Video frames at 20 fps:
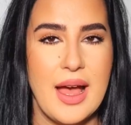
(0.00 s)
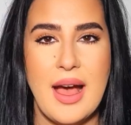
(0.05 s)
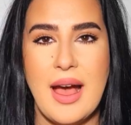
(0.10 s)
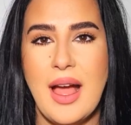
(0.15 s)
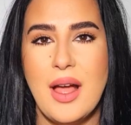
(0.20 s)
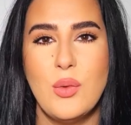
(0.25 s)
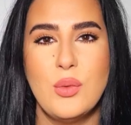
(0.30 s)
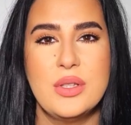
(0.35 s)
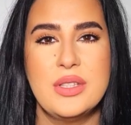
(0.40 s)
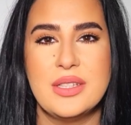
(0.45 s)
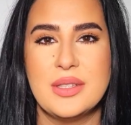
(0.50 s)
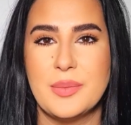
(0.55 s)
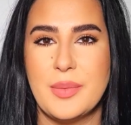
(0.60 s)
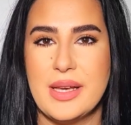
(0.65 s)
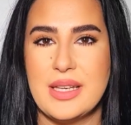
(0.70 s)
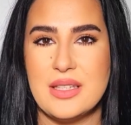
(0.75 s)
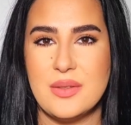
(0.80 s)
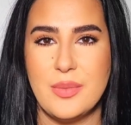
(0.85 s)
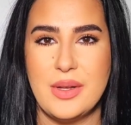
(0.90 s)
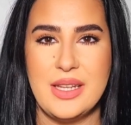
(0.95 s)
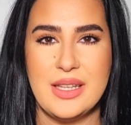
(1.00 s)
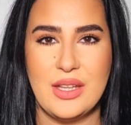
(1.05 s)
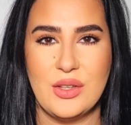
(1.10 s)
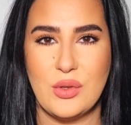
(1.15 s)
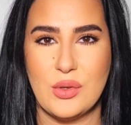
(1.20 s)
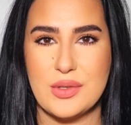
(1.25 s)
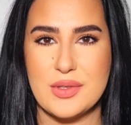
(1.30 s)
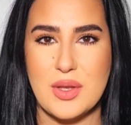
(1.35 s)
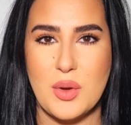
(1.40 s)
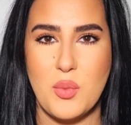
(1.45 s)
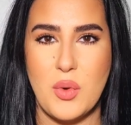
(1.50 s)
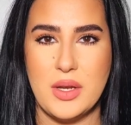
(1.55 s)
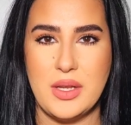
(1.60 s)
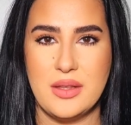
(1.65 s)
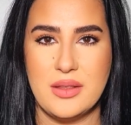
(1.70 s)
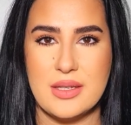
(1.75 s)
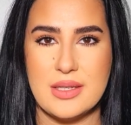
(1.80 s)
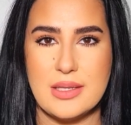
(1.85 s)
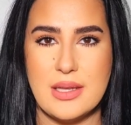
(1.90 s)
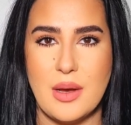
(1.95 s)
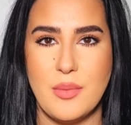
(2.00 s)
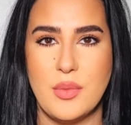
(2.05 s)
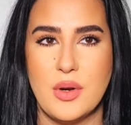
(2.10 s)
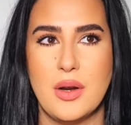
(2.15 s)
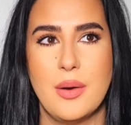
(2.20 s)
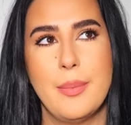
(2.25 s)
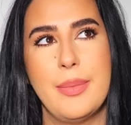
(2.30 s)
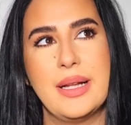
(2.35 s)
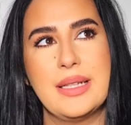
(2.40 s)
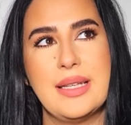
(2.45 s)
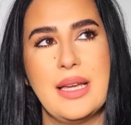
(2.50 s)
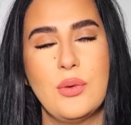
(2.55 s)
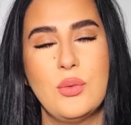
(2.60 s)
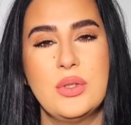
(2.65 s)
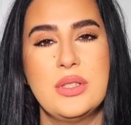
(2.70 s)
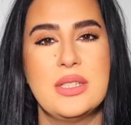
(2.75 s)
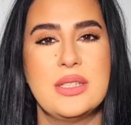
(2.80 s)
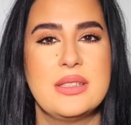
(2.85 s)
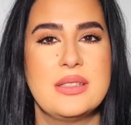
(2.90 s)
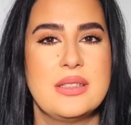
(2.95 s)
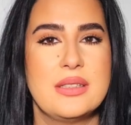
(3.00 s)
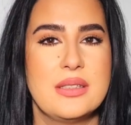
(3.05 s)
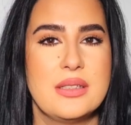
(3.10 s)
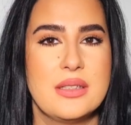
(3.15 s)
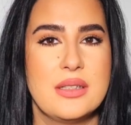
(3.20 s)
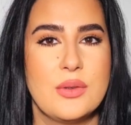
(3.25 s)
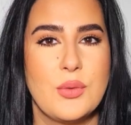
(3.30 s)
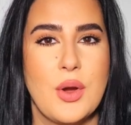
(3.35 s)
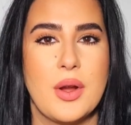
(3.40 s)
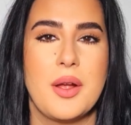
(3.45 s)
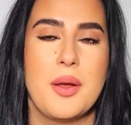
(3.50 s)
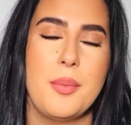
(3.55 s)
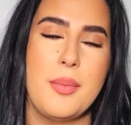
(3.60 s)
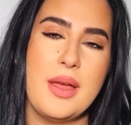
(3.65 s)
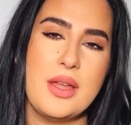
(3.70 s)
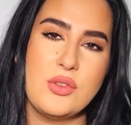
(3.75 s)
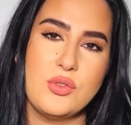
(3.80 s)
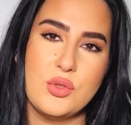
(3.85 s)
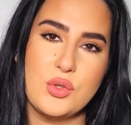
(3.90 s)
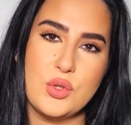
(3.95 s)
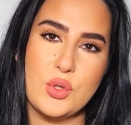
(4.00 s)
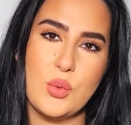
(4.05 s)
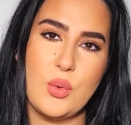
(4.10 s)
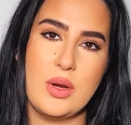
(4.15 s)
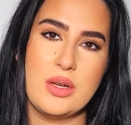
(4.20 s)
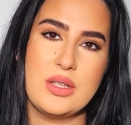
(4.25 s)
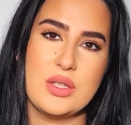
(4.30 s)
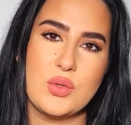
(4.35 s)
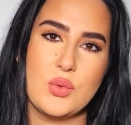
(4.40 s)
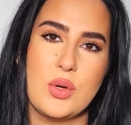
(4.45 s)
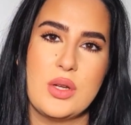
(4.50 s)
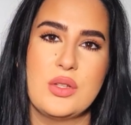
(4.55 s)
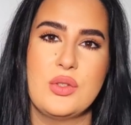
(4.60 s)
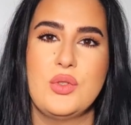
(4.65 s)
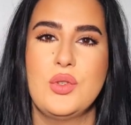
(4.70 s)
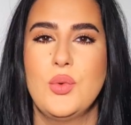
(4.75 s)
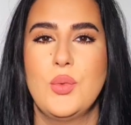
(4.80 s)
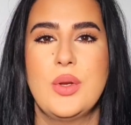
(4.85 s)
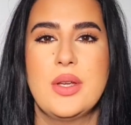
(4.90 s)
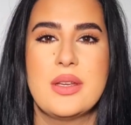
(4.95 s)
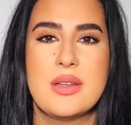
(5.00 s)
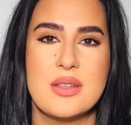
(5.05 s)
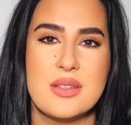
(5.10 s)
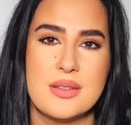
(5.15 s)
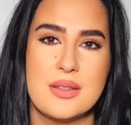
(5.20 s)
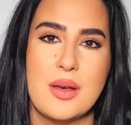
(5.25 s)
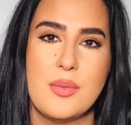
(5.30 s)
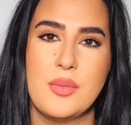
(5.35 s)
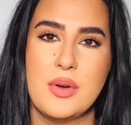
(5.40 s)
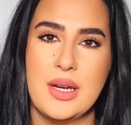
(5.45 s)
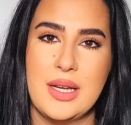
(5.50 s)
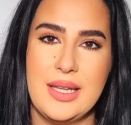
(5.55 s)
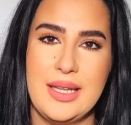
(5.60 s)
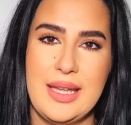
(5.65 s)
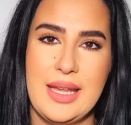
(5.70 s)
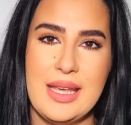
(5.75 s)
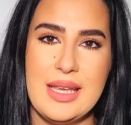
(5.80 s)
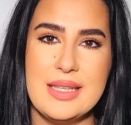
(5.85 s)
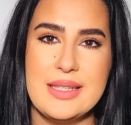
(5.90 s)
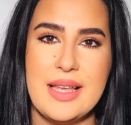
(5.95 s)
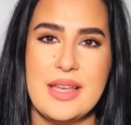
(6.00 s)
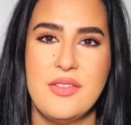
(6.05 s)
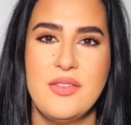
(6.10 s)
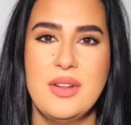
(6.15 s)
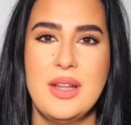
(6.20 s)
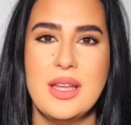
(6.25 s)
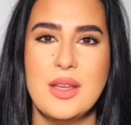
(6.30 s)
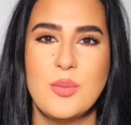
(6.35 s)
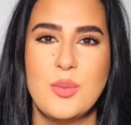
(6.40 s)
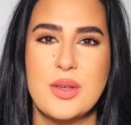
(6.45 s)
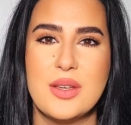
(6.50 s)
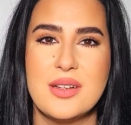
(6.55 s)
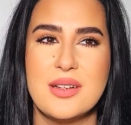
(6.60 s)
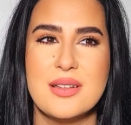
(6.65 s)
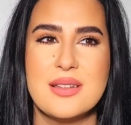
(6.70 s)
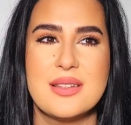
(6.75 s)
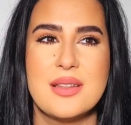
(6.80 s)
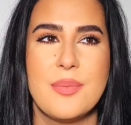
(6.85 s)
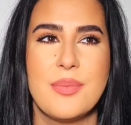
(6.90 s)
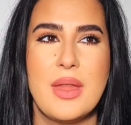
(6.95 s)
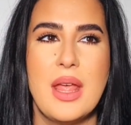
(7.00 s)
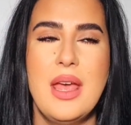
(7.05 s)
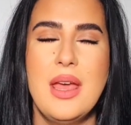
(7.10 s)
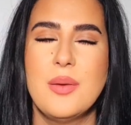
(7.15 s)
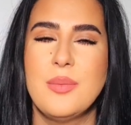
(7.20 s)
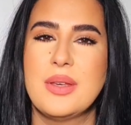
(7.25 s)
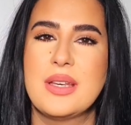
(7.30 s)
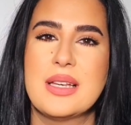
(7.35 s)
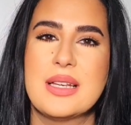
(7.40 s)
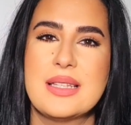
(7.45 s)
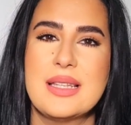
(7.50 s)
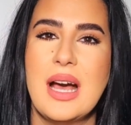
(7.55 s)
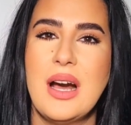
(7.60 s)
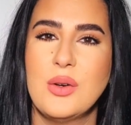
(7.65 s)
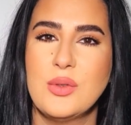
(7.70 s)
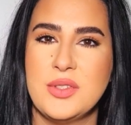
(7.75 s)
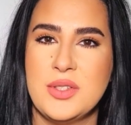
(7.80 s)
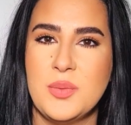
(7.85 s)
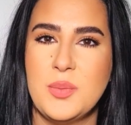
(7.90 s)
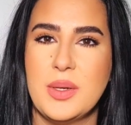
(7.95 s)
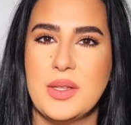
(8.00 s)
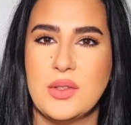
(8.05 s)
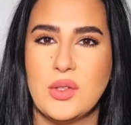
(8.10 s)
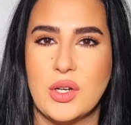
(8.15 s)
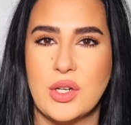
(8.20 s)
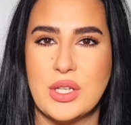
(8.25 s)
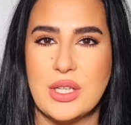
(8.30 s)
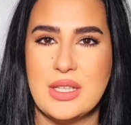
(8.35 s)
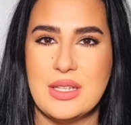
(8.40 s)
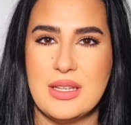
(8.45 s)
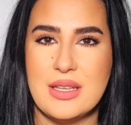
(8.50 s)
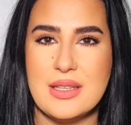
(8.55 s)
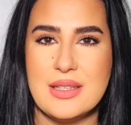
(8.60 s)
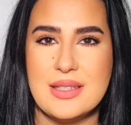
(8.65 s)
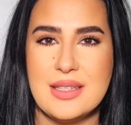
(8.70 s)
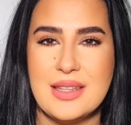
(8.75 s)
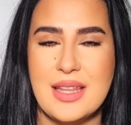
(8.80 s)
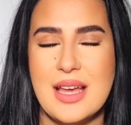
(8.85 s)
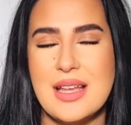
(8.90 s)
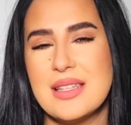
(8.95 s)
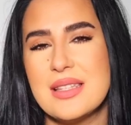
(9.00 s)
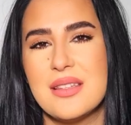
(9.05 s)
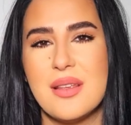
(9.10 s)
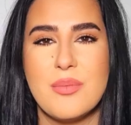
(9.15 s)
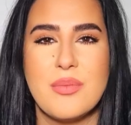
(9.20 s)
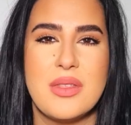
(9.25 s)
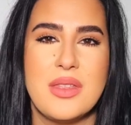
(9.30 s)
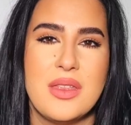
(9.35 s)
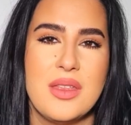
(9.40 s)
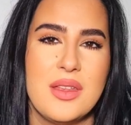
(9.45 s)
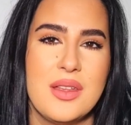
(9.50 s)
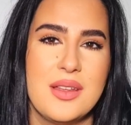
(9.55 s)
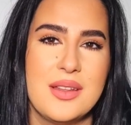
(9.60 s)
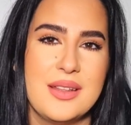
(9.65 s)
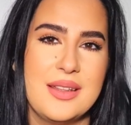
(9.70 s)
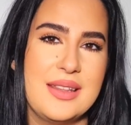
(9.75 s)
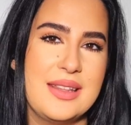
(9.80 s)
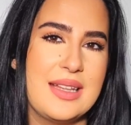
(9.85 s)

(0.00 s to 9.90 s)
I wouldn't mind smelling it on someone in the summer, but I wouldn't recommend you to wear this one during summer days. I feel like because how deep and dark it is, it has something